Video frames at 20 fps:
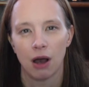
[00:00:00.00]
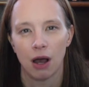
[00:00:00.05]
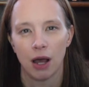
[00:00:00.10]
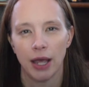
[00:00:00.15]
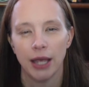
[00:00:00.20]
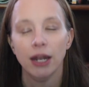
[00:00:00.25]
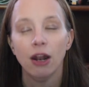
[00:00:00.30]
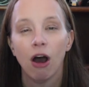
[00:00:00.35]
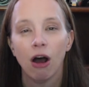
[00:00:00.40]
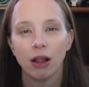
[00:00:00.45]

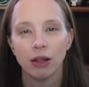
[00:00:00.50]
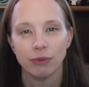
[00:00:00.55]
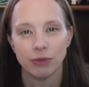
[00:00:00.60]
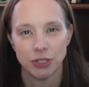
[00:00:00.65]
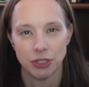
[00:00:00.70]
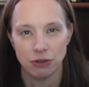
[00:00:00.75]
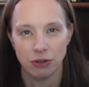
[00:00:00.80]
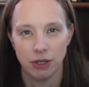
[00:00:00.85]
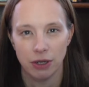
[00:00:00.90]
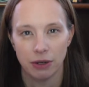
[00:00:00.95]
Hollywood
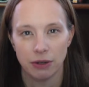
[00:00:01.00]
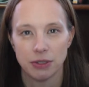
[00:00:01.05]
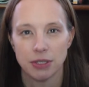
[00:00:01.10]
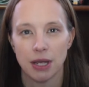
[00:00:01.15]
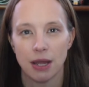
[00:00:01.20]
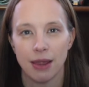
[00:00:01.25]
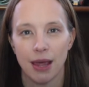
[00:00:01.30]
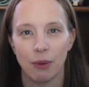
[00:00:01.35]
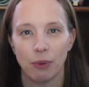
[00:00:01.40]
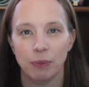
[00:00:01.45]
Studios,
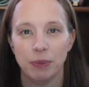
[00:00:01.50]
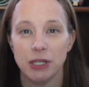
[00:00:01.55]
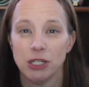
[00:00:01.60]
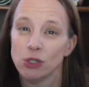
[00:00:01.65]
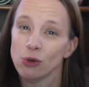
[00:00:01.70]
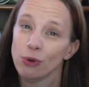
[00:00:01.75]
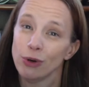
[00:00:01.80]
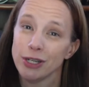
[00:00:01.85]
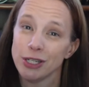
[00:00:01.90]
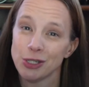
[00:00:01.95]
and that would be
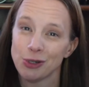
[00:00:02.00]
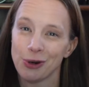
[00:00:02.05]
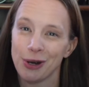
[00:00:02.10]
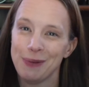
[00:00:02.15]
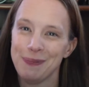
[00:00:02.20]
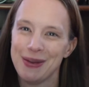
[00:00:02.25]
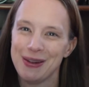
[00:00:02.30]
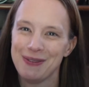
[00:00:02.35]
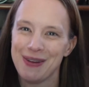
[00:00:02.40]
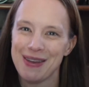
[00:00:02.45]
Toy
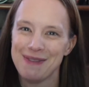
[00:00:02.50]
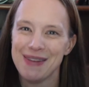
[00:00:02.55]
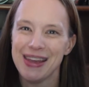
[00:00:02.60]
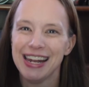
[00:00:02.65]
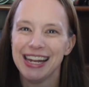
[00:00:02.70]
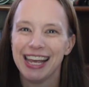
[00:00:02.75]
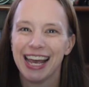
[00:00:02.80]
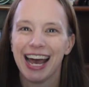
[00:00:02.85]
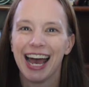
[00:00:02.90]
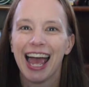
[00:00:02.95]
Story Midway
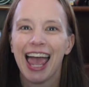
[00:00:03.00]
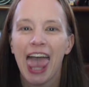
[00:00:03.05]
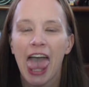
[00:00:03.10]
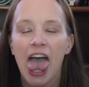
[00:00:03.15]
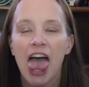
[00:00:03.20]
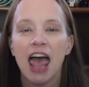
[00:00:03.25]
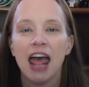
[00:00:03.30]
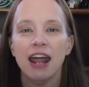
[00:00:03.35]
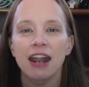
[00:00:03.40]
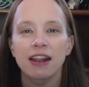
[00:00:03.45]
Mania.
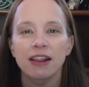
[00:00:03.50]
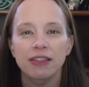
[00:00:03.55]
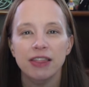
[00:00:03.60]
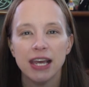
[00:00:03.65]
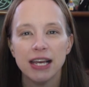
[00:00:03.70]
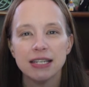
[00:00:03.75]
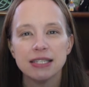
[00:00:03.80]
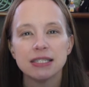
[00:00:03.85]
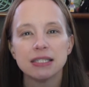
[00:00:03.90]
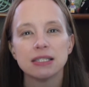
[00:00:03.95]

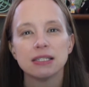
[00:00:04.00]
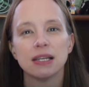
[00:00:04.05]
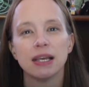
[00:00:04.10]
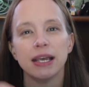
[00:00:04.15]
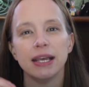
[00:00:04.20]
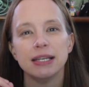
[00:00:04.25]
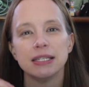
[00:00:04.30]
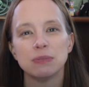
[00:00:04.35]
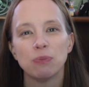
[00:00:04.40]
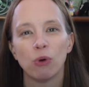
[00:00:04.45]
This
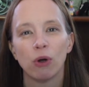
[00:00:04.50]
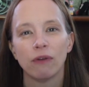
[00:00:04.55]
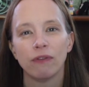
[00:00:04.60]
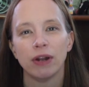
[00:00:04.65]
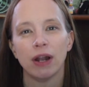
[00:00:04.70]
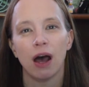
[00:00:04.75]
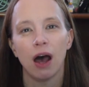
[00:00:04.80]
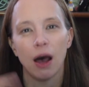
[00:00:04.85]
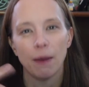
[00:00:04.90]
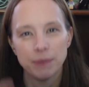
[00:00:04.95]
is more of
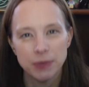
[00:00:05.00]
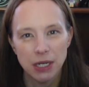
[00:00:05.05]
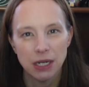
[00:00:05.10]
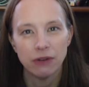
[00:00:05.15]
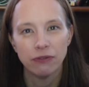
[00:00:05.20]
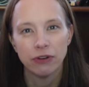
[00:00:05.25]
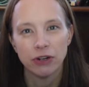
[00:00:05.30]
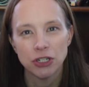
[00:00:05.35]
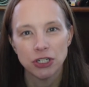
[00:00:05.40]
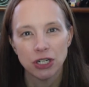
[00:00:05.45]
an
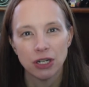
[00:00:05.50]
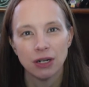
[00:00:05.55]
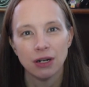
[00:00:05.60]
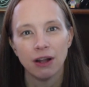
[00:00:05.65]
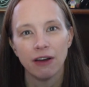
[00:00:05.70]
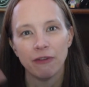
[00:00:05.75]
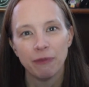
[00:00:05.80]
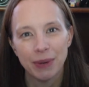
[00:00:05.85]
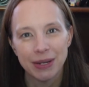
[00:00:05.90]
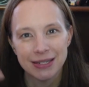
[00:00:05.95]
updated version
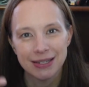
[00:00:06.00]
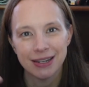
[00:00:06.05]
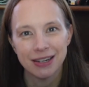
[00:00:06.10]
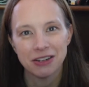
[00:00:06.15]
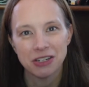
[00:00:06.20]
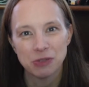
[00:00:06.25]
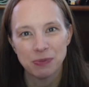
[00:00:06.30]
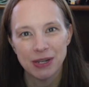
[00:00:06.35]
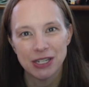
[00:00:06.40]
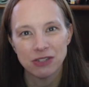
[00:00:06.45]
of Buzz
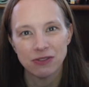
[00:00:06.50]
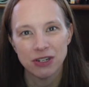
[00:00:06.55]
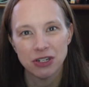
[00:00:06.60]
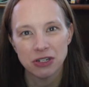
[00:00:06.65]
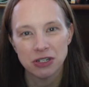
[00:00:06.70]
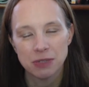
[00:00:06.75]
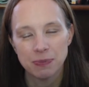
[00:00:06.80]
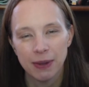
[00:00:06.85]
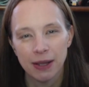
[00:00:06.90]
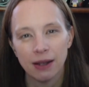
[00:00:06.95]
Lightyear Space
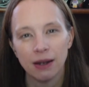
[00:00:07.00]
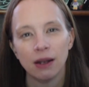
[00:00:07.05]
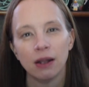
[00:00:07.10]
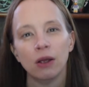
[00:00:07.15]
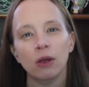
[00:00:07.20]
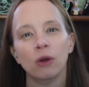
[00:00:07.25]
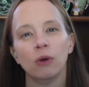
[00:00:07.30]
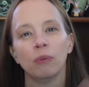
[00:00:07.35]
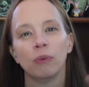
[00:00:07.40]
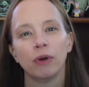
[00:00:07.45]
Ranger Spin,
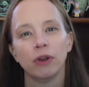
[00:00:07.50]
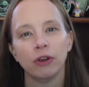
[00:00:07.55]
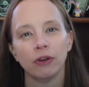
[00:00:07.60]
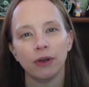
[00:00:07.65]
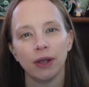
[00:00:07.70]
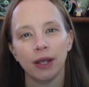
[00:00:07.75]
where you're